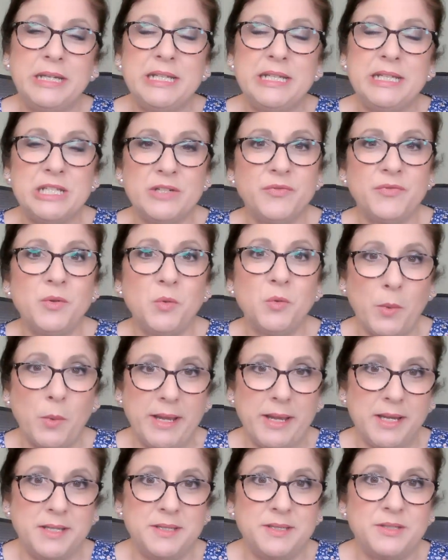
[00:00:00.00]
different
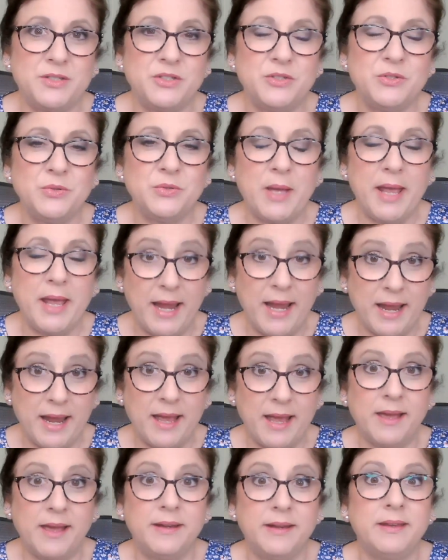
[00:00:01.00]
ways to
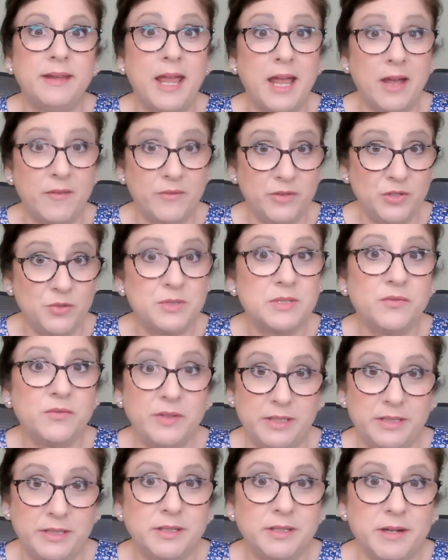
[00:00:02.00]
add avenues of
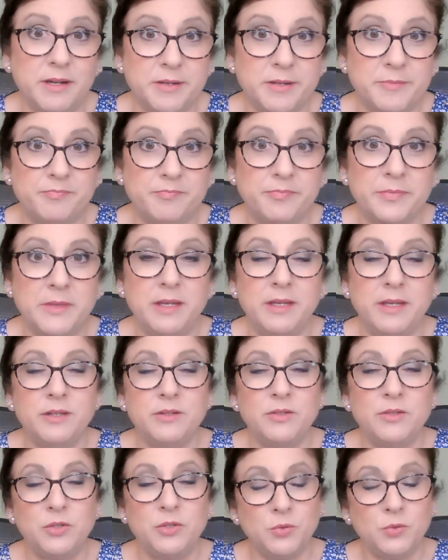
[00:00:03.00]
income
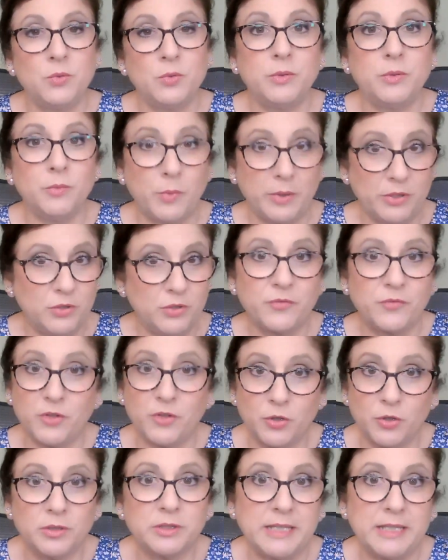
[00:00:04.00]
to what you've
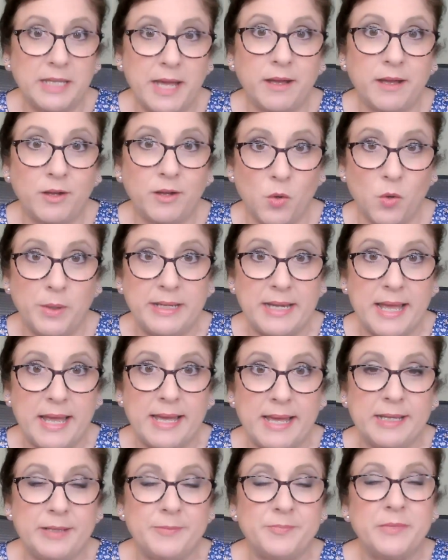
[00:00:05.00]
currently got going
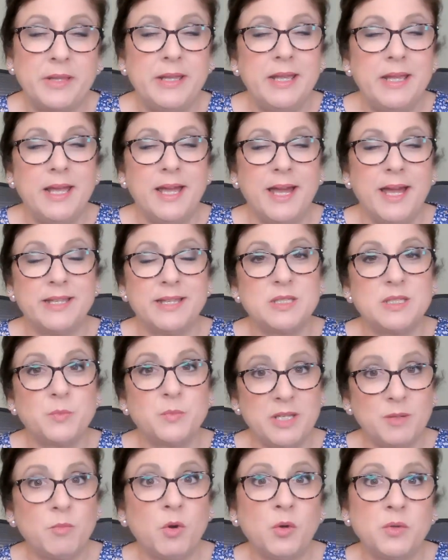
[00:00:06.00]
on. I
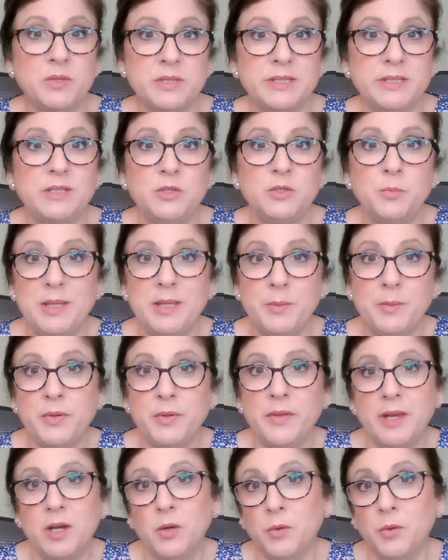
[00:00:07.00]
speak mostly to people
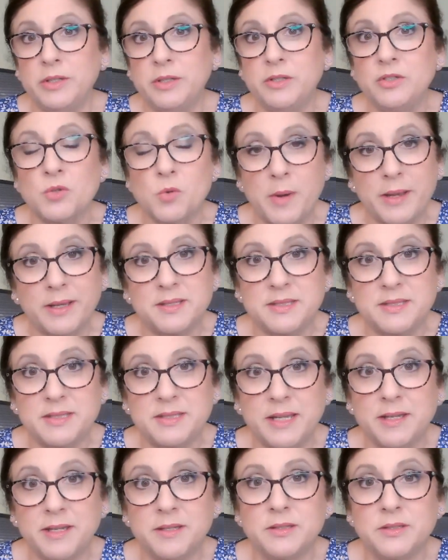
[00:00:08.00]
that are in direct
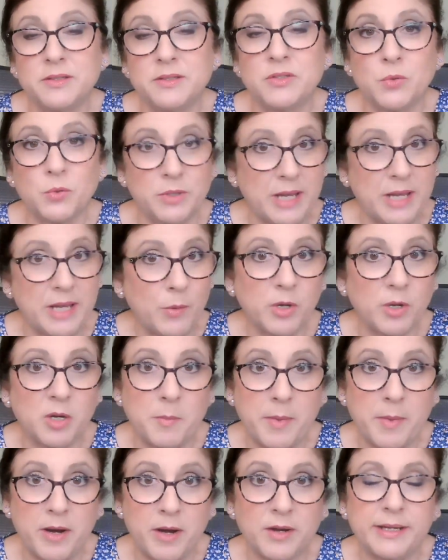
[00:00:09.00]
sales or network
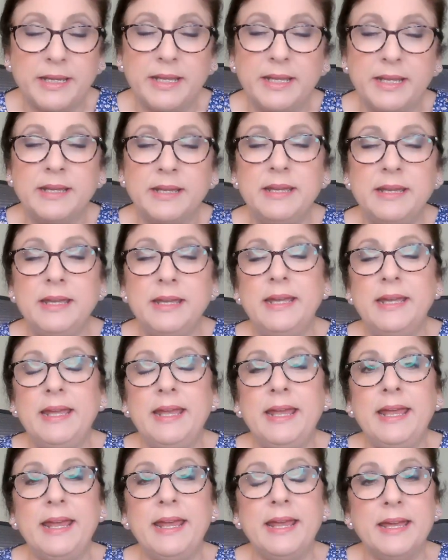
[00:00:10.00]
marketing,
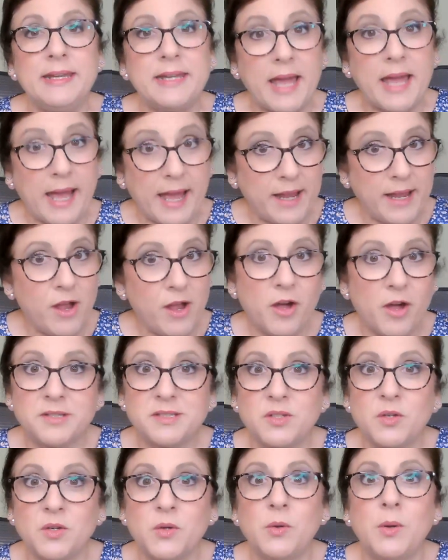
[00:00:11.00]
and I
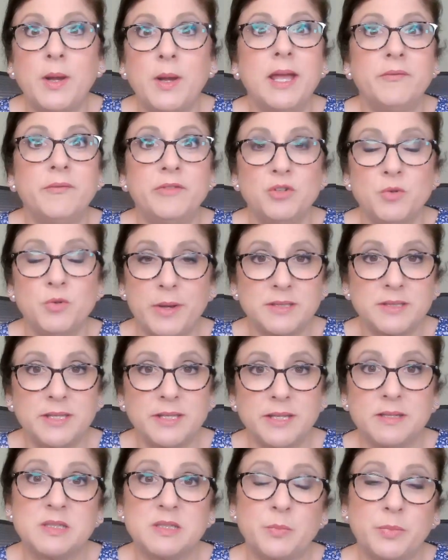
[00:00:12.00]
also have a direct
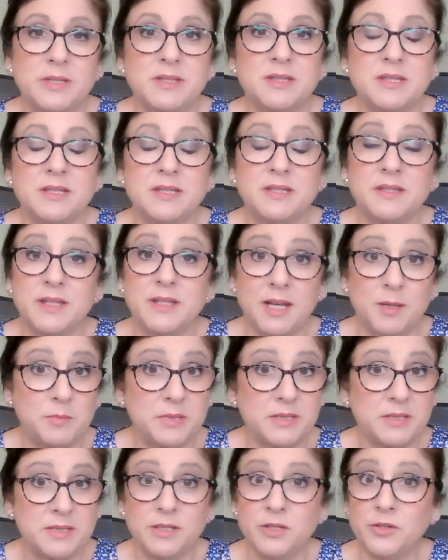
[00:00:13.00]
sales business that I'm
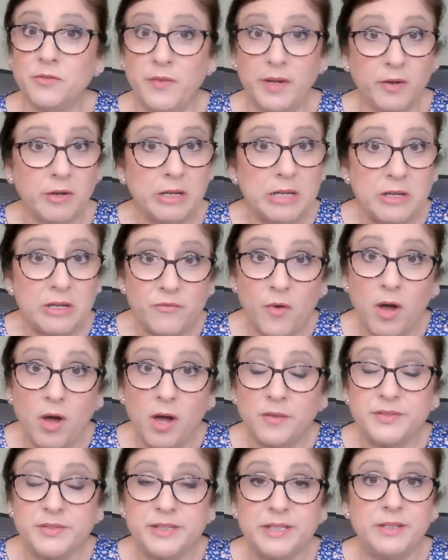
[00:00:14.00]
still very
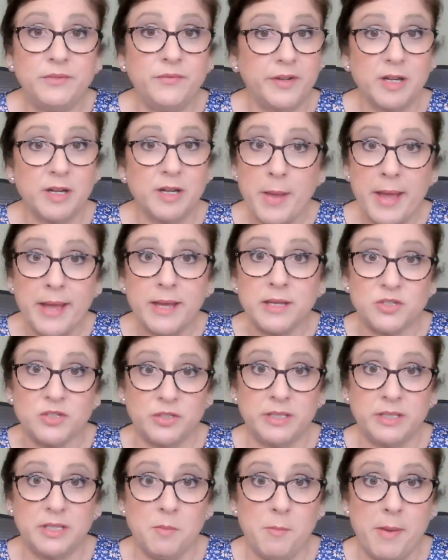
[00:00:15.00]
involved in, very
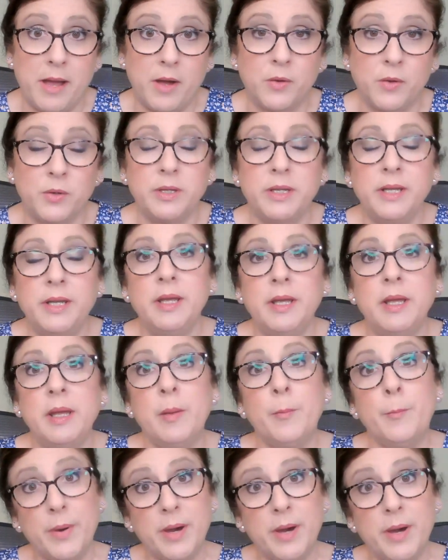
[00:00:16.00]
passionate about.
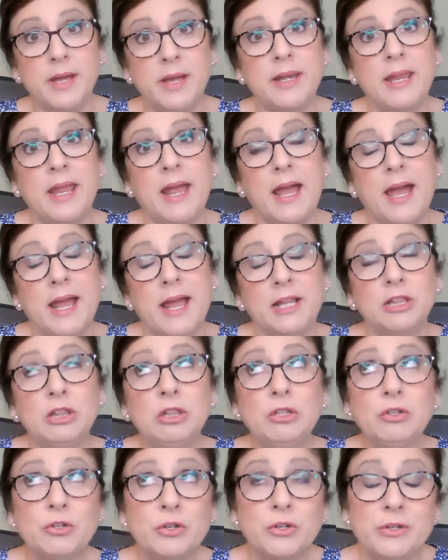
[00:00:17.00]
But I
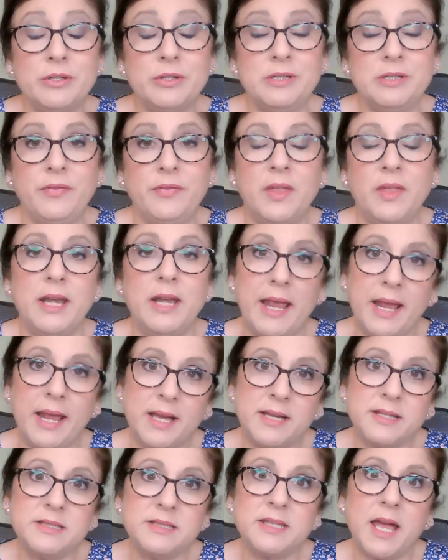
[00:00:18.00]
learned that
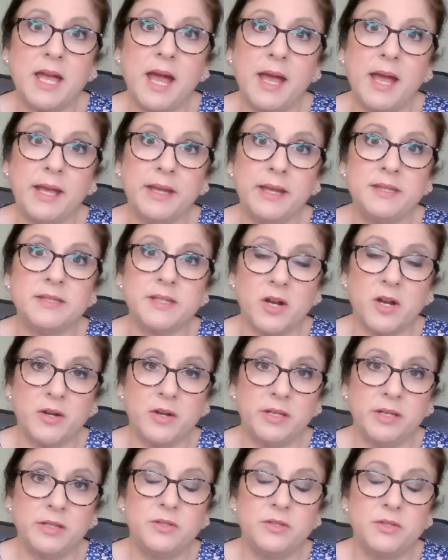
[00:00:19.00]
as I
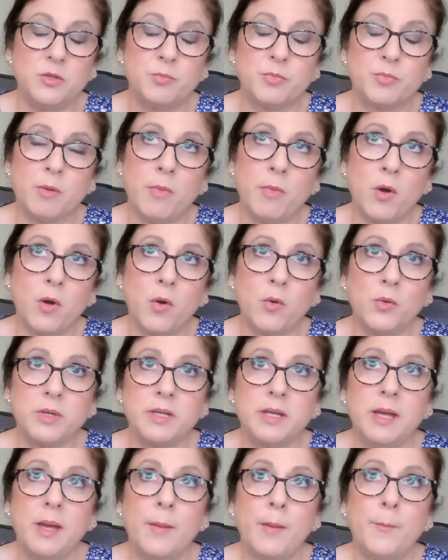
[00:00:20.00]
started to promote
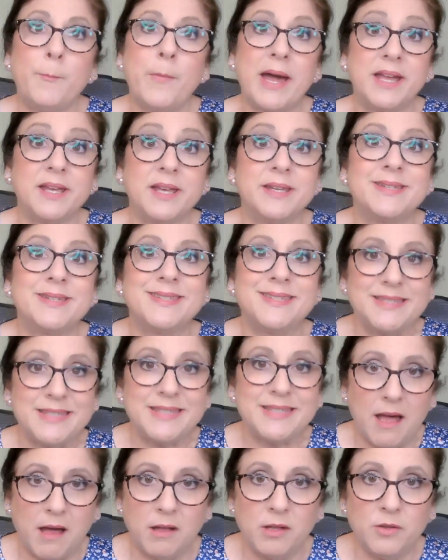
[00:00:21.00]

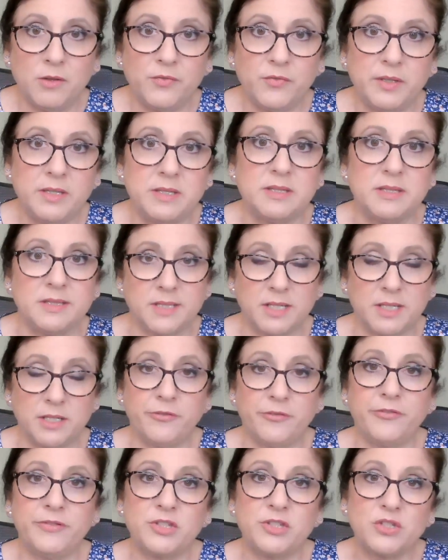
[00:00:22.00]
myself instead
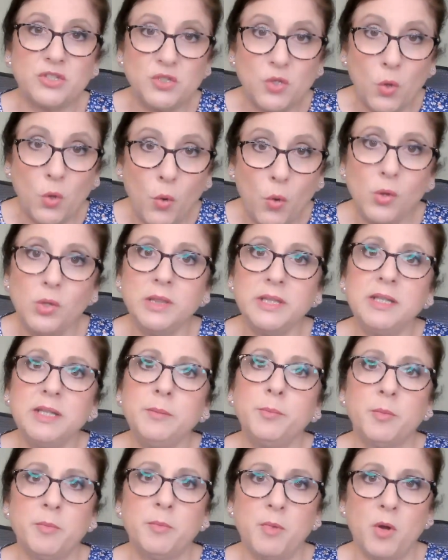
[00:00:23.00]
of solely
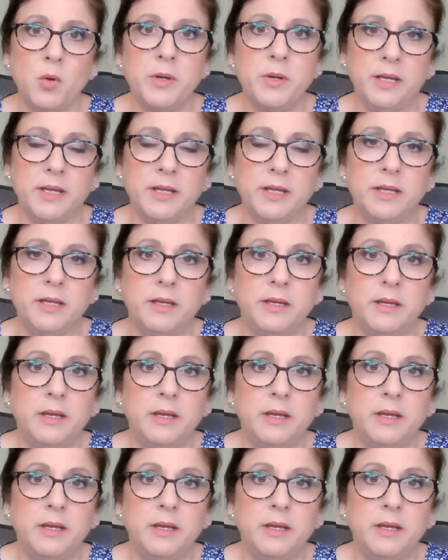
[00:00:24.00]
promoting